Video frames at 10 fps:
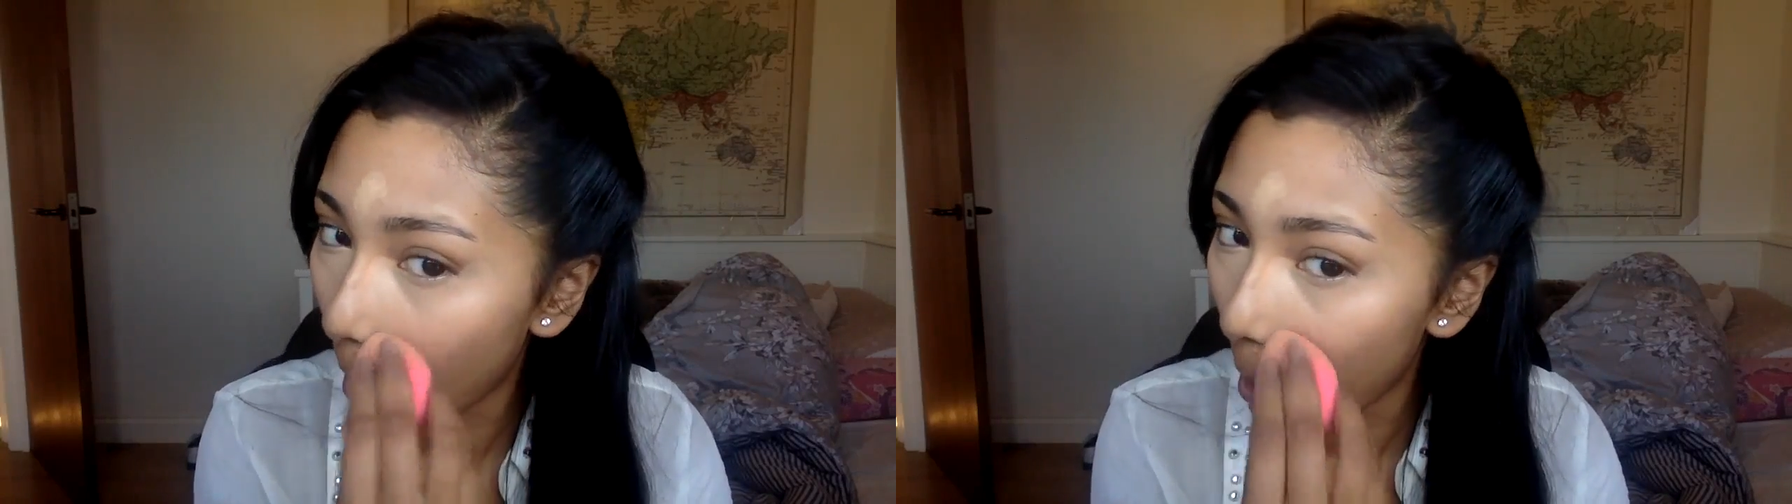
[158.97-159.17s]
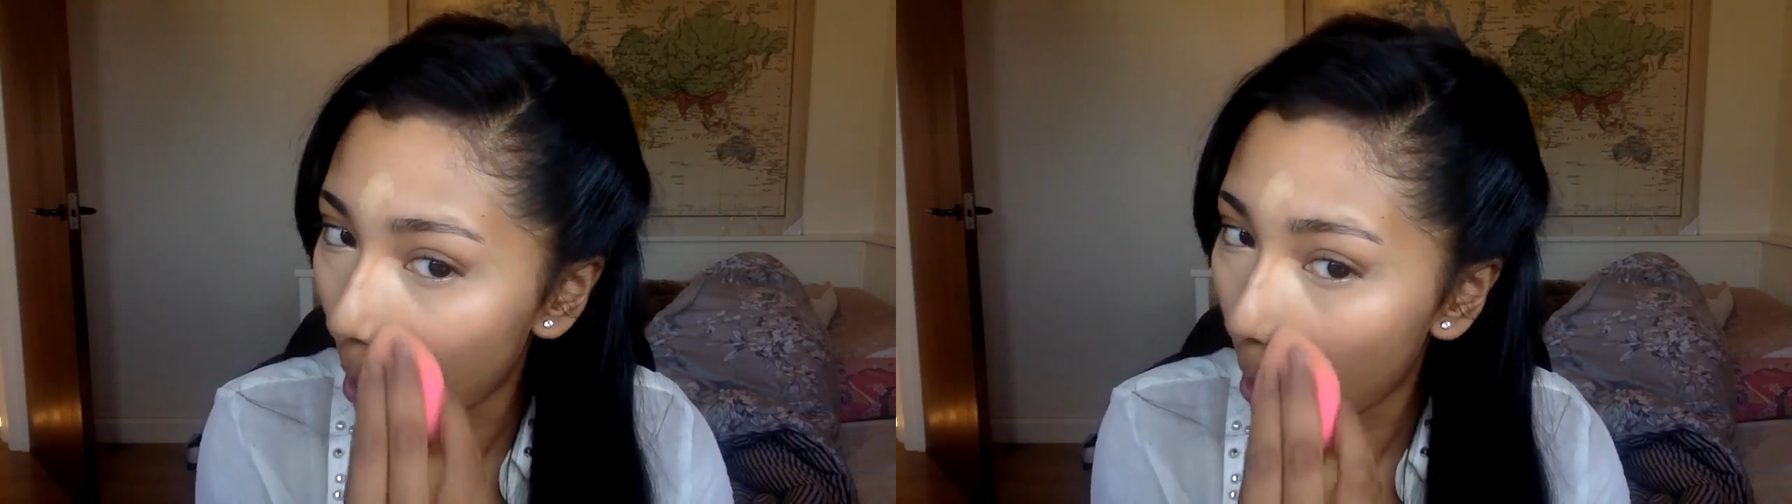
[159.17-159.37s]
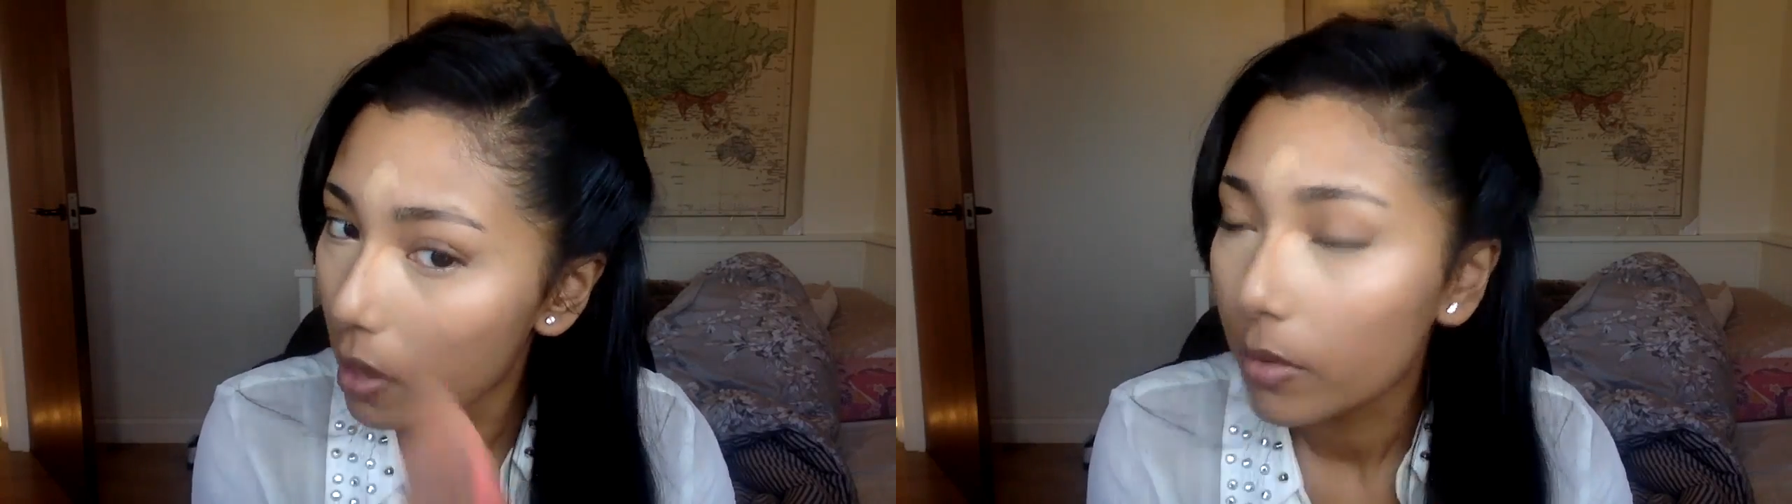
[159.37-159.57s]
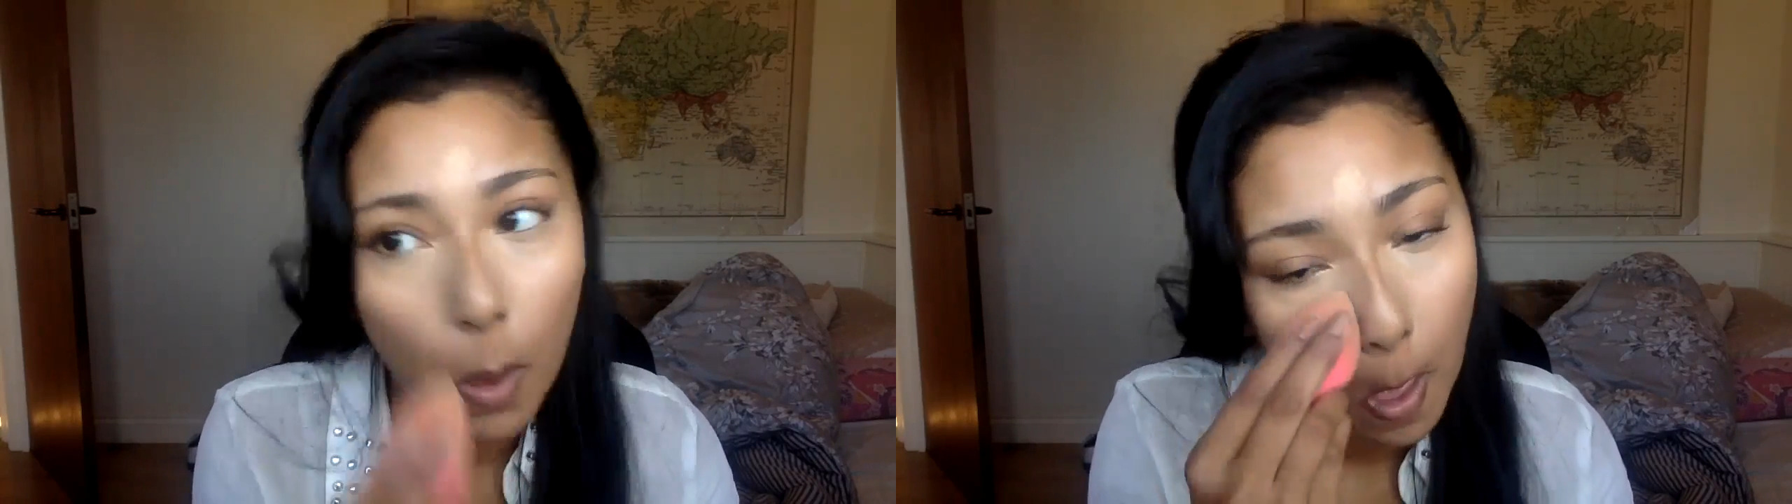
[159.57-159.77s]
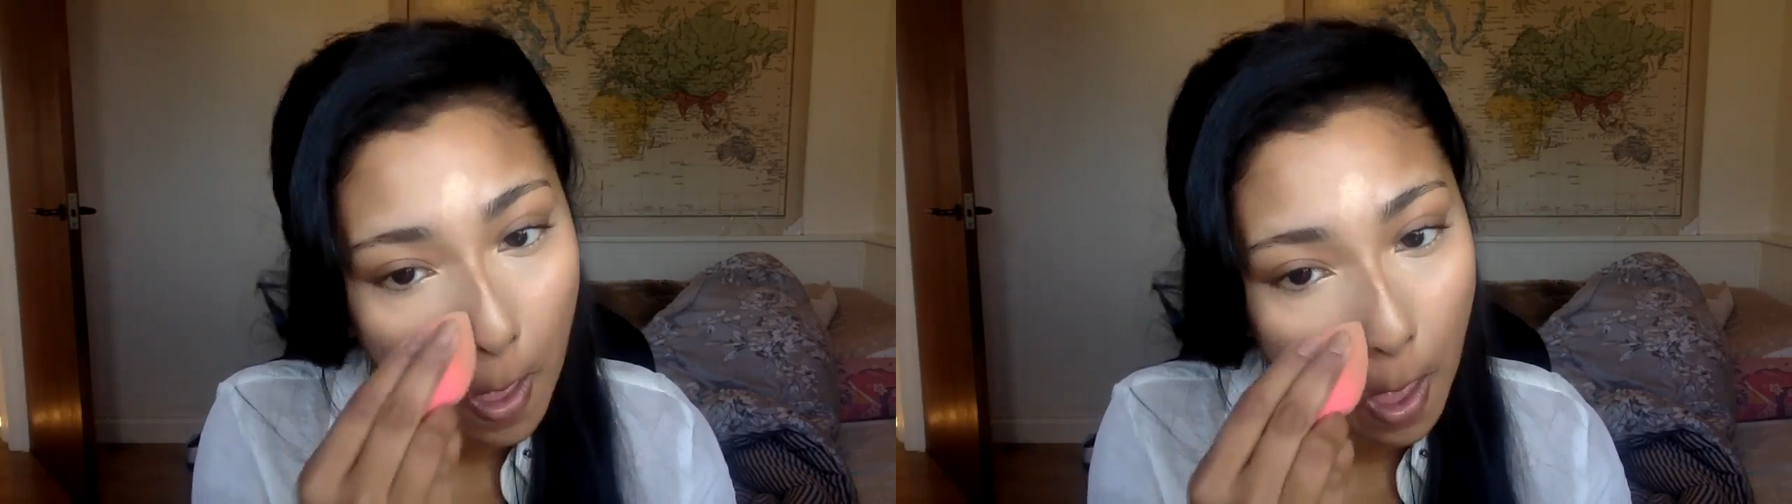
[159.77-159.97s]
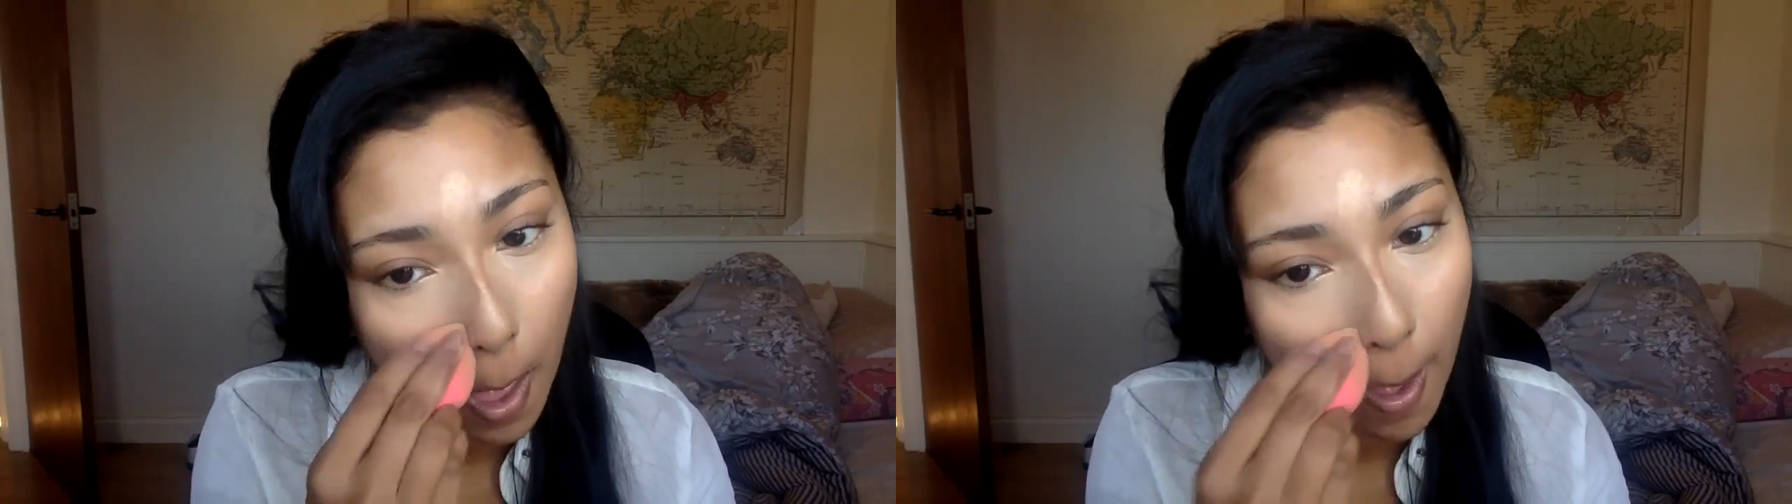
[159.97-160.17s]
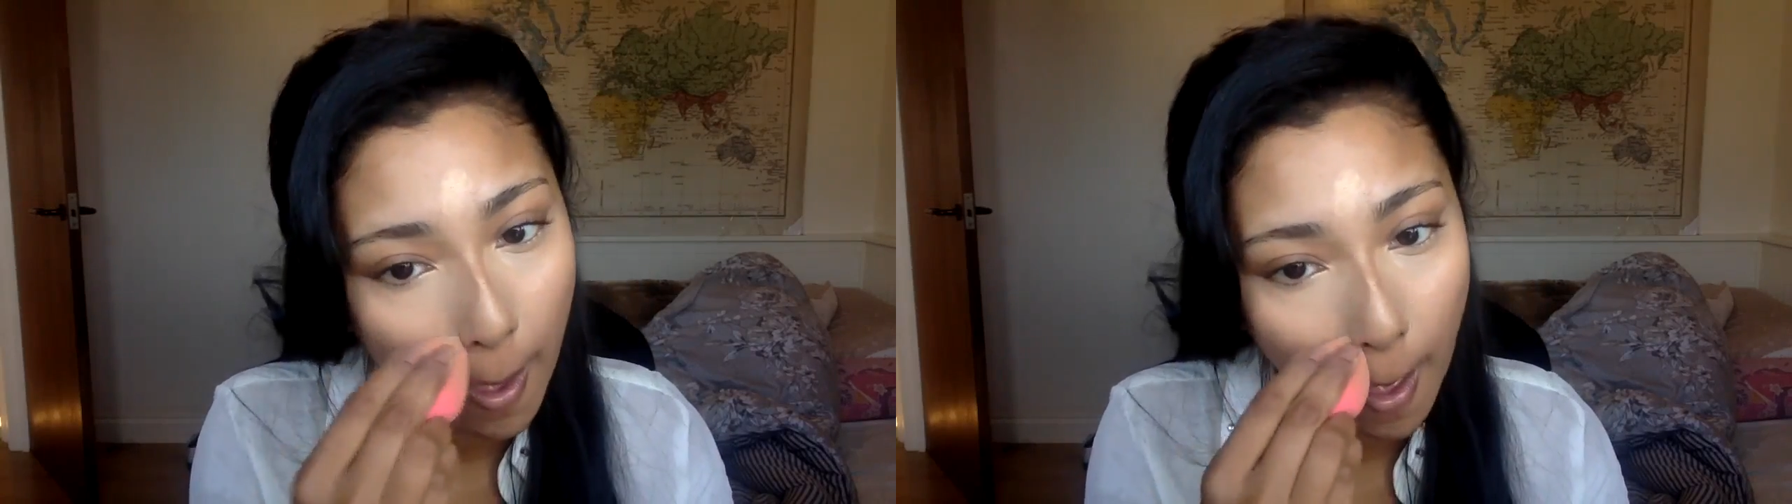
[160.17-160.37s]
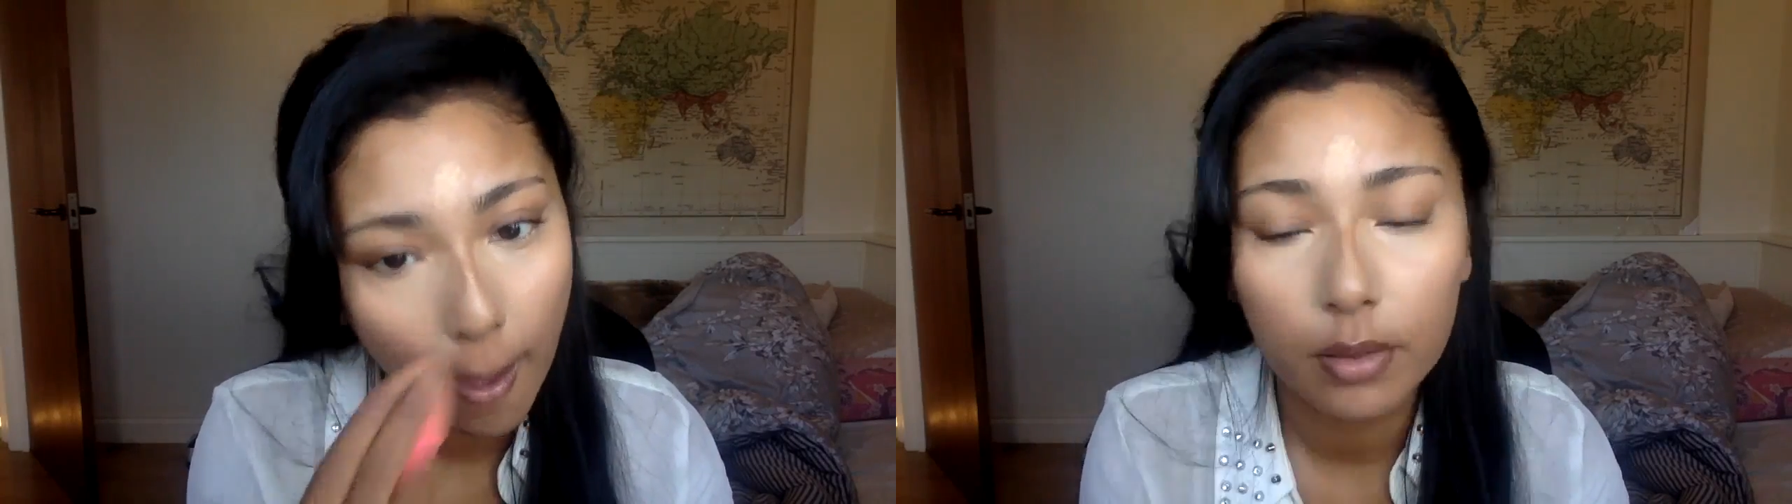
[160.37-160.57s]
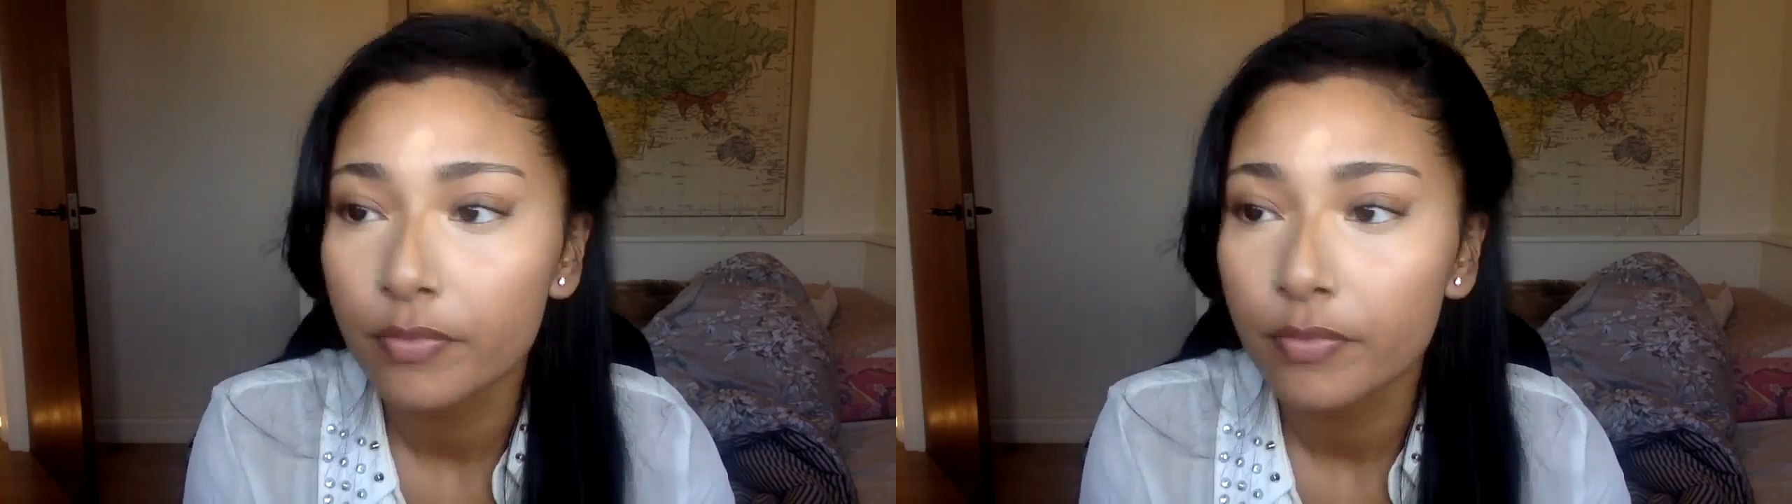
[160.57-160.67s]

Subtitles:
and onto my forehead.